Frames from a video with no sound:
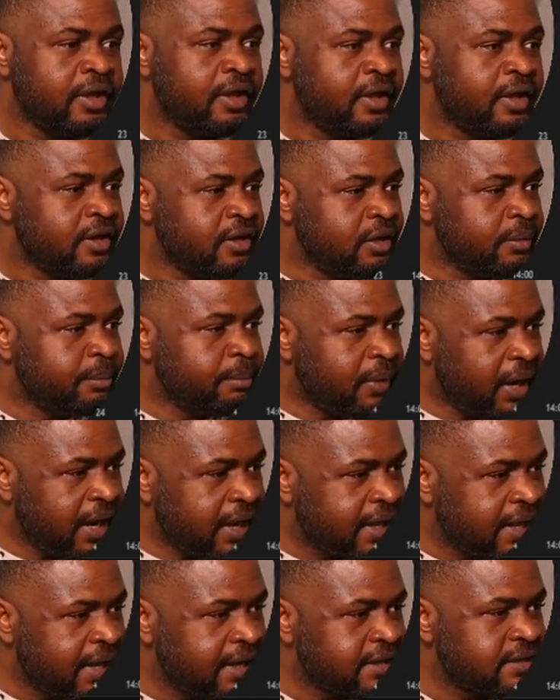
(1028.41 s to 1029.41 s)
the
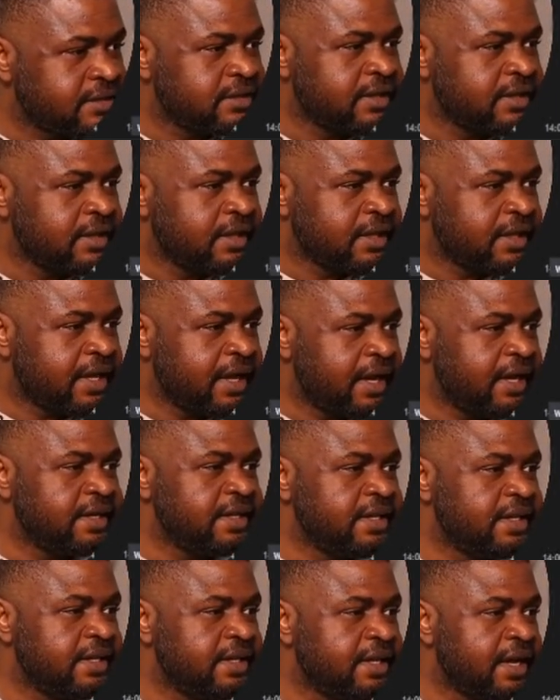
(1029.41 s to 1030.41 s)
market can
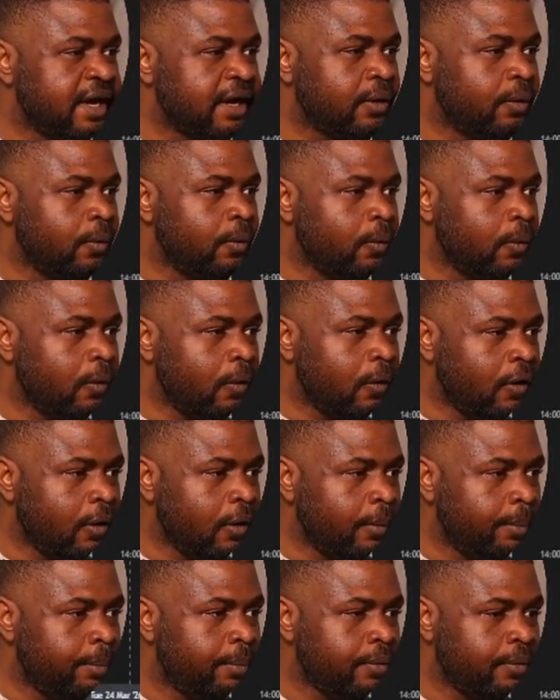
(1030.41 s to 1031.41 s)
either go
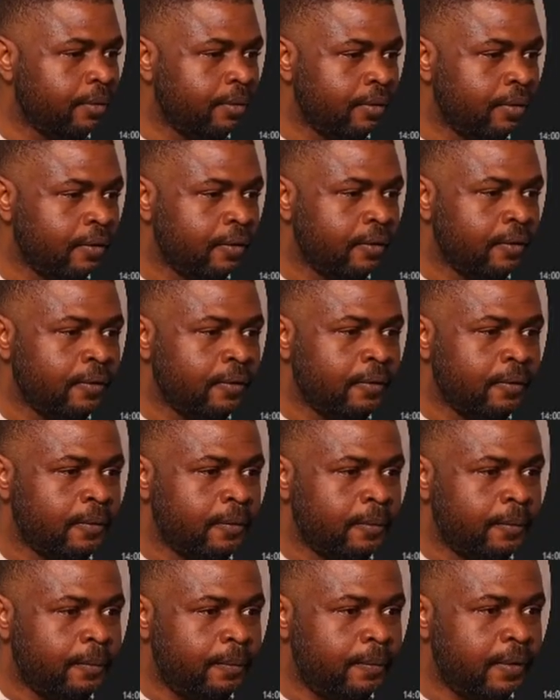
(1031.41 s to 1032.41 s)
up,
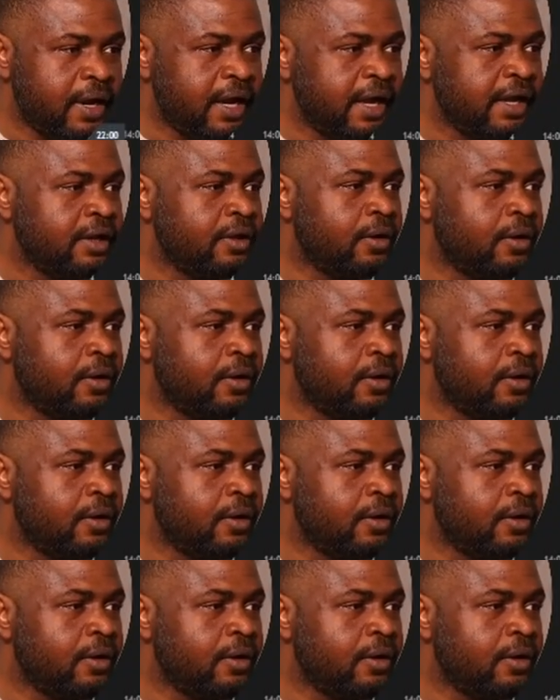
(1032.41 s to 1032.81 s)
right?